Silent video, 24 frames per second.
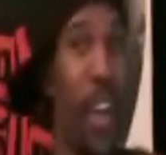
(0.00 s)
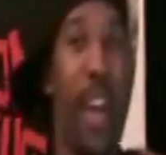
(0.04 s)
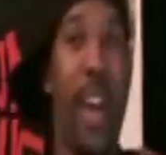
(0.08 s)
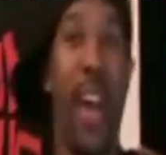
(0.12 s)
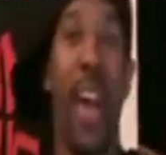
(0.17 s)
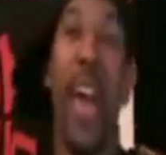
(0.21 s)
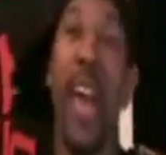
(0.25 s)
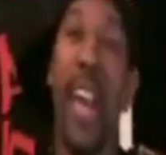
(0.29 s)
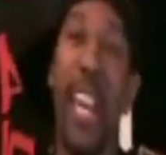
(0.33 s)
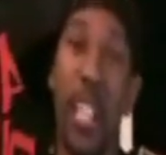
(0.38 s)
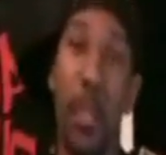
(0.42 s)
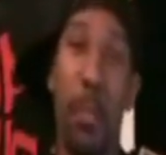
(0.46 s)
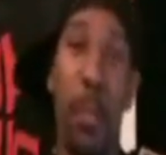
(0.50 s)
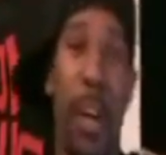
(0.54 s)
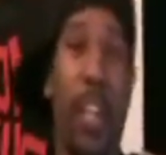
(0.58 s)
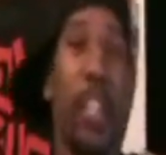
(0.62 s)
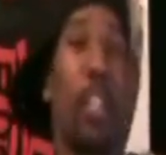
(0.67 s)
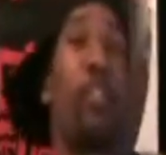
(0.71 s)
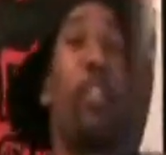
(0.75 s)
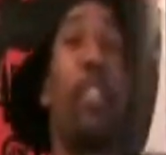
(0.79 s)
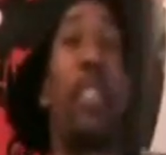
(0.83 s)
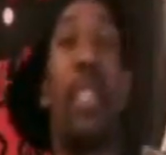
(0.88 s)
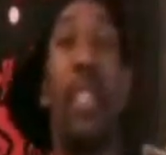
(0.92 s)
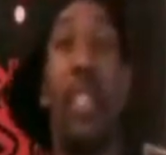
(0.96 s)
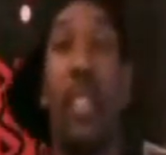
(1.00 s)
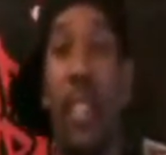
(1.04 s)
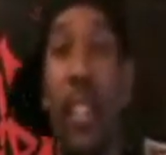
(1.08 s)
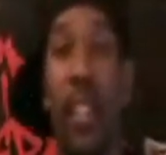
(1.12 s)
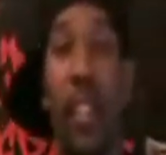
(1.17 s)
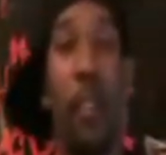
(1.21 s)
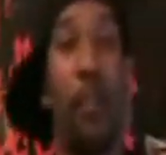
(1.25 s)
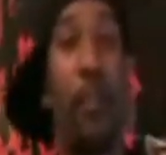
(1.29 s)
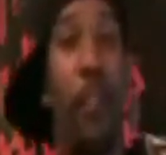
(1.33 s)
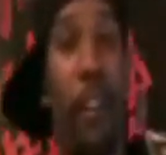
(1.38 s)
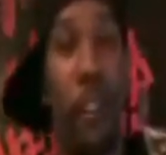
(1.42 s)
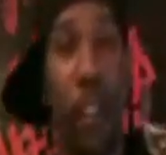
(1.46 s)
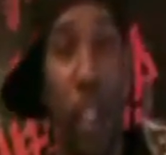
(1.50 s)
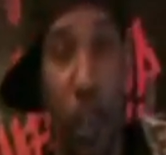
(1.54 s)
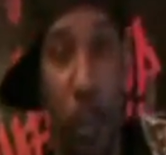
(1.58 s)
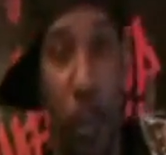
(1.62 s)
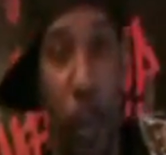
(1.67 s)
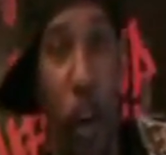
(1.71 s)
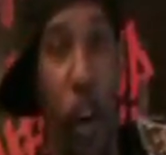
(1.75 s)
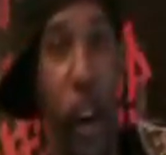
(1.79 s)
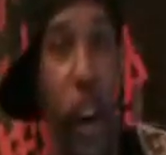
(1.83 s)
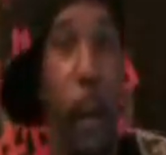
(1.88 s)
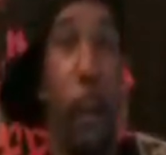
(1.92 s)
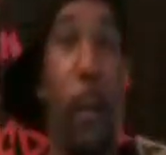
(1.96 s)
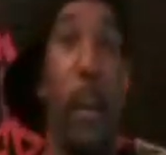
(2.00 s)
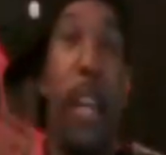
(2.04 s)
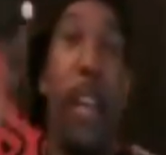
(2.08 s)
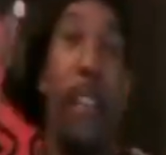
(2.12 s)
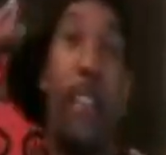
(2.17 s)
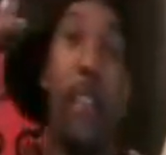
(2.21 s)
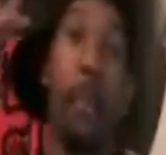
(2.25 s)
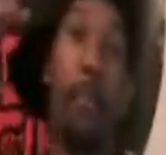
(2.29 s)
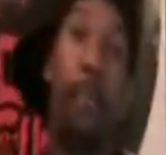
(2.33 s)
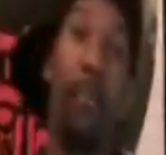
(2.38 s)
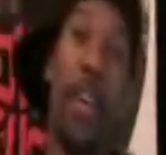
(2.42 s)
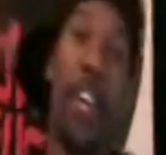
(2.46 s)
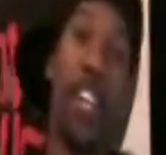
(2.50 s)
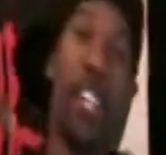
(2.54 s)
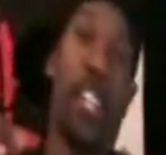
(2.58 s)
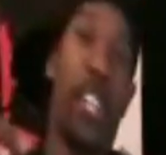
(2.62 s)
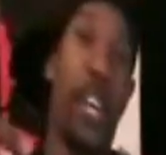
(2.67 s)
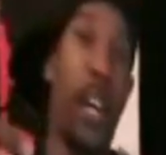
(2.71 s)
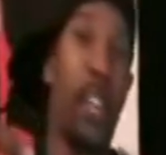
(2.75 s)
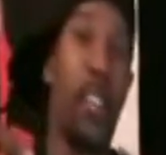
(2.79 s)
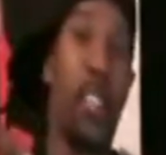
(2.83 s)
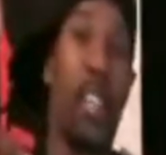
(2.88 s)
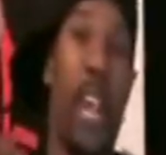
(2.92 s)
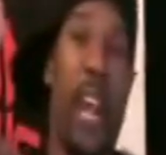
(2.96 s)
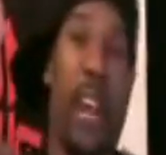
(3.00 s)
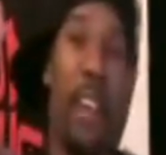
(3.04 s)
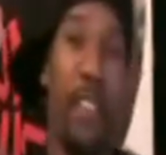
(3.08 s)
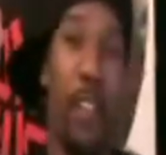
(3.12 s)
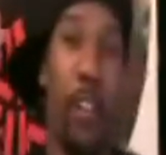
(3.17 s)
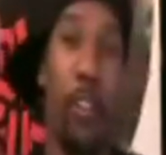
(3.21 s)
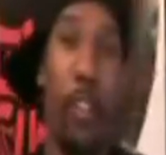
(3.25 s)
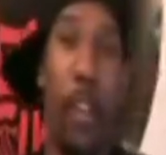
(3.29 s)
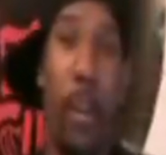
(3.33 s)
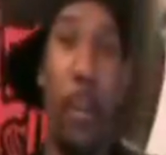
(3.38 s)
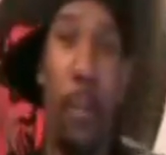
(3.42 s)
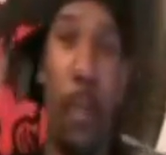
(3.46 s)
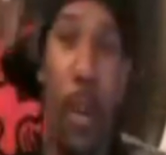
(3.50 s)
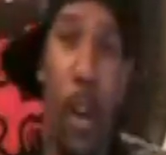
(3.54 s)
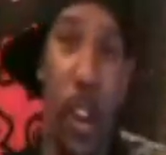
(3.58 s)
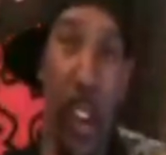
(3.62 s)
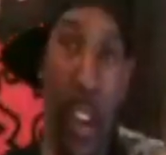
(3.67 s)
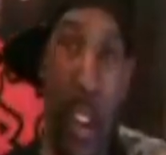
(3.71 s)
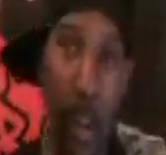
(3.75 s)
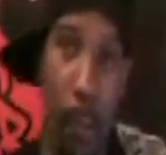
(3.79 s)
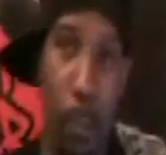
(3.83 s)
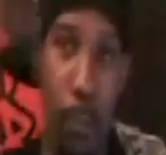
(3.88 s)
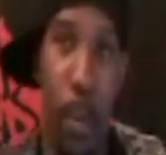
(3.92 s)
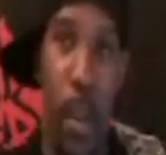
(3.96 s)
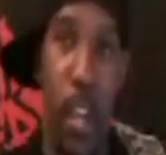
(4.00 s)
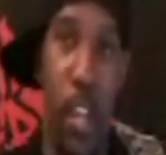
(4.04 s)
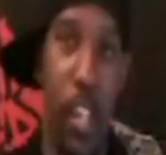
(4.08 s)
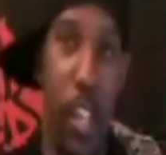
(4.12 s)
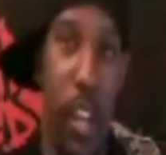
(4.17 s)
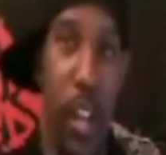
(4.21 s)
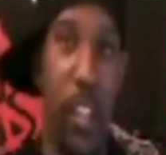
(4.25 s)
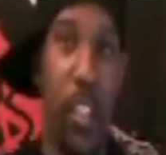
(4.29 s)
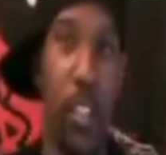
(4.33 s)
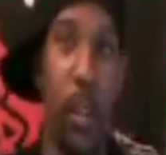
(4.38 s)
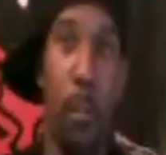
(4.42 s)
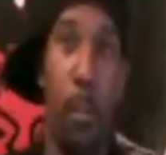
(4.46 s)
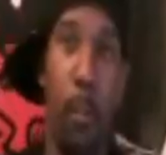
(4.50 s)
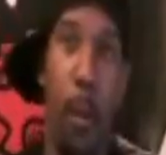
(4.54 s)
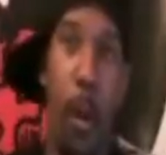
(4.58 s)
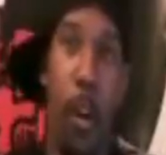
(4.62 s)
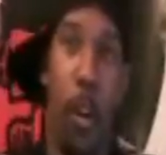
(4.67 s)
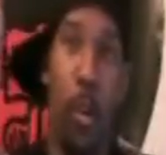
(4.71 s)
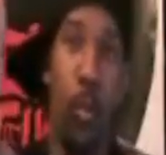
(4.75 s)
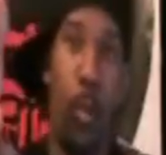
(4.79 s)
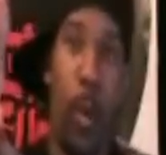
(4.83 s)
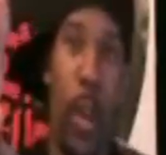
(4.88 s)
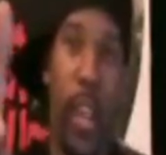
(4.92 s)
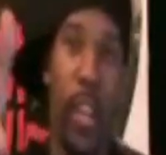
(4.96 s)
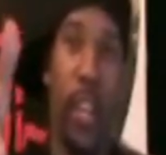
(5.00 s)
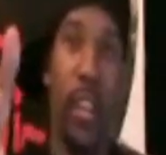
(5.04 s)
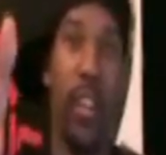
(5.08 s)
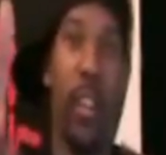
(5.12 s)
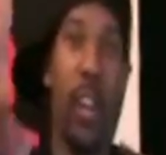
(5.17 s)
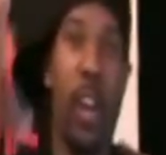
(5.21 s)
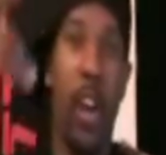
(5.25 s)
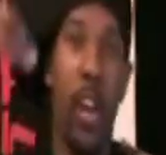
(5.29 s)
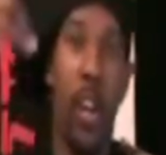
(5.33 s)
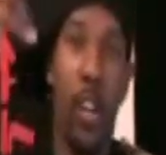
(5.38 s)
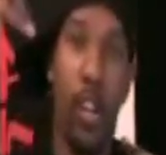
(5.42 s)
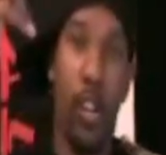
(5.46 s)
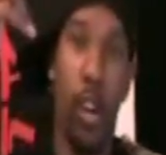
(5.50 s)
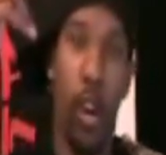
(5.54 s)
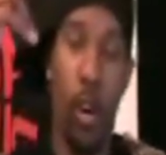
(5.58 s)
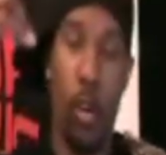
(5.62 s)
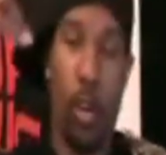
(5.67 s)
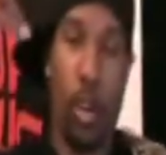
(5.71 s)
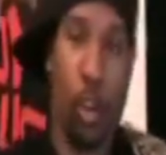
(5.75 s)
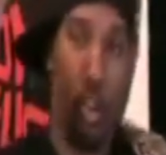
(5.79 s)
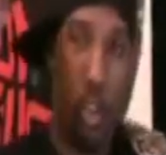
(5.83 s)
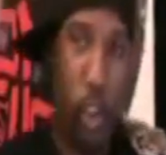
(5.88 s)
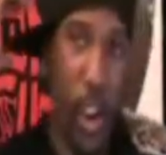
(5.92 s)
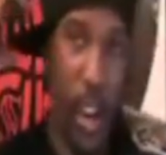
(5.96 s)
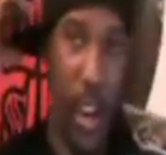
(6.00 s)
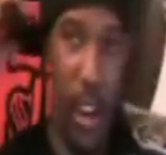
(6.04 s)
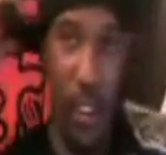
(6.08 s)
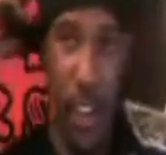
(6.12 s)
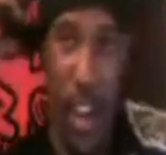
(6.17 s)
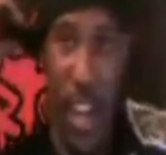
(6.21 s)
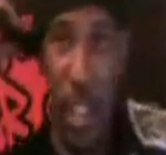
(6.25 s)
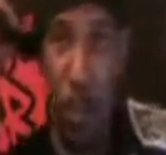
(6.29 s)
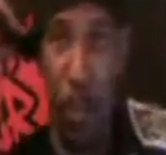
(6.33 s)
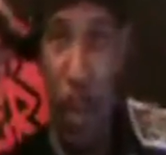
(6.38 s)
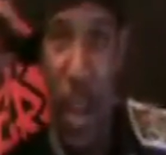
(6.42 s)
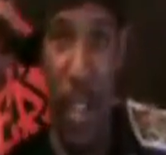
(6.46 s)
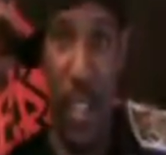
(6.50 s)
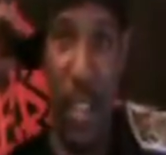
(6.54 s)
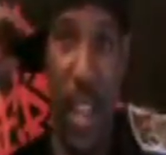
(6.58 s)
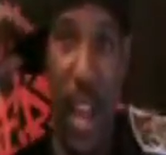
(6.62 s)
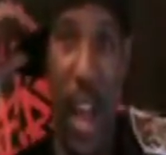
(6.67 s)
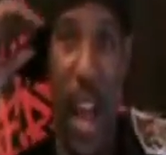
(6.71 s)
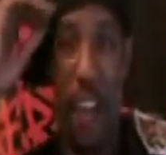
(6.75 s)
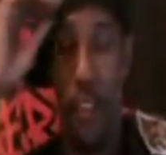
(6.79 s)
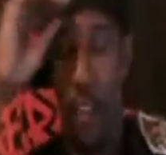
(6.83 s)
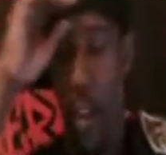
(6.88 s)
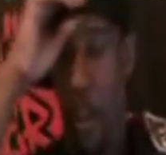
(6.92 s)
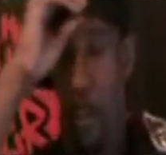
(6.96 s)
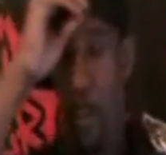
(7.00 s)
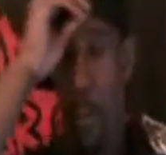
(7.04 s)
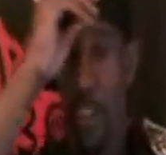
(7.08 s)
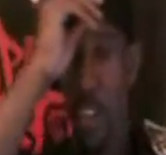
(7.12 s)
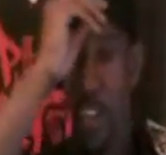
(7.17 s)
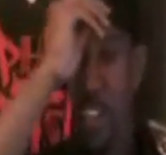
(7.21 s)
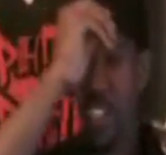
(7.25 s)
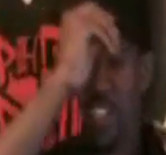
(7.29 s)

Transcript: Xbox 360 is very smart. And I want to give a big shout out to Aaron Greenberg and a big shout out to Mark Whitten, you know, the creator of Xbox Live, because